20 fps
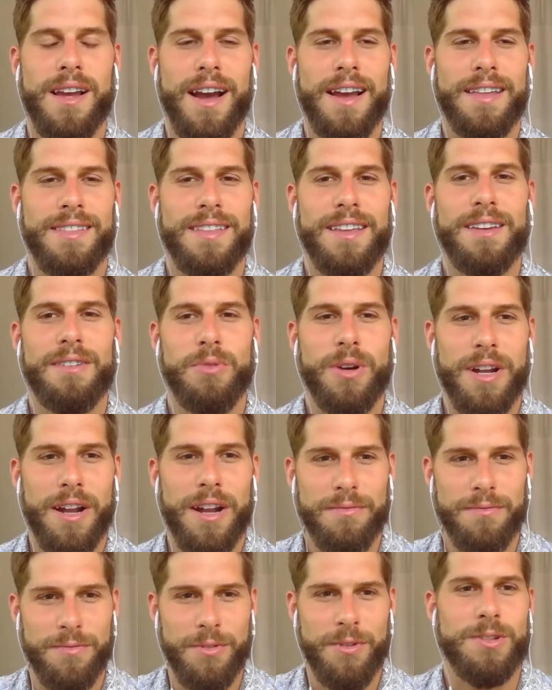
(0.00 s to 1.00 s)
I think when
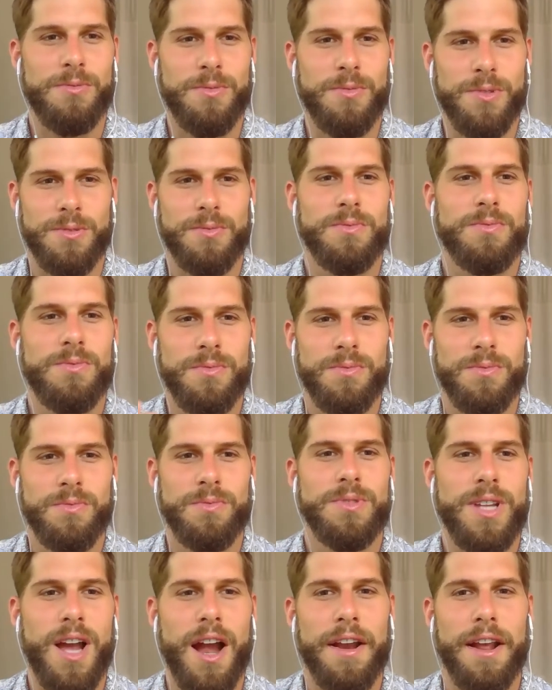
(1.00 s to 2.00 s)
I first was
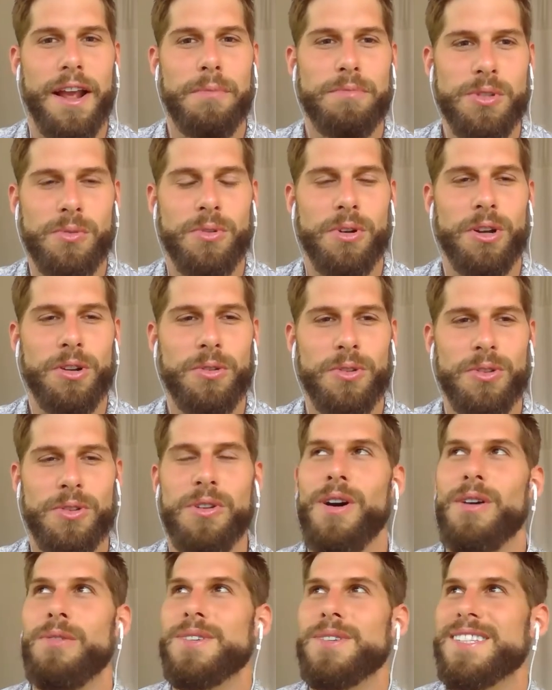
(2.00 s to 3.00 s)
signing up to work with
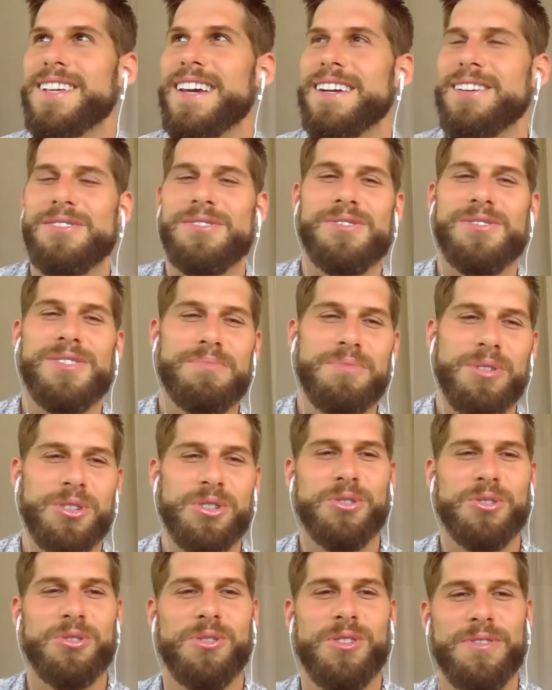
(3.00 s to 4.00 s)
you, I was like, oh, I'm not
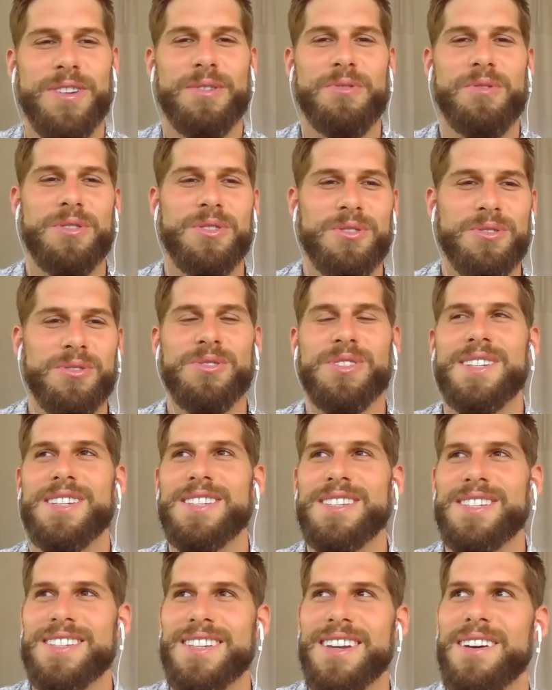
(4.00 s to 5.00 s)
sure if I want to do
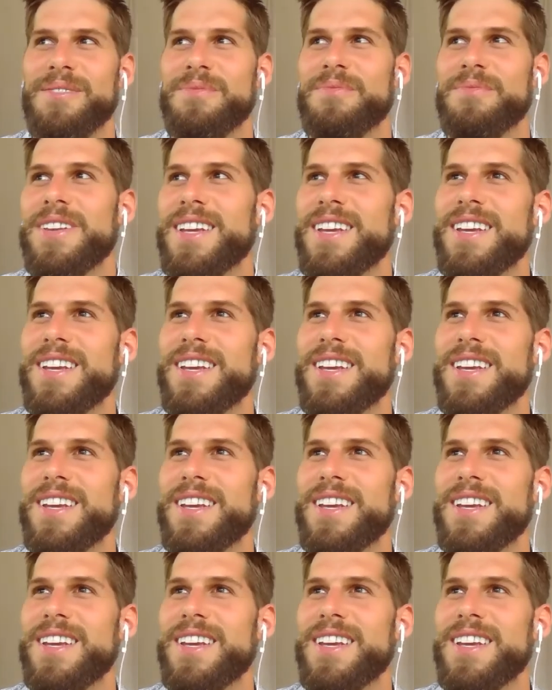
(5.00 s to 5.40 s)
this, um,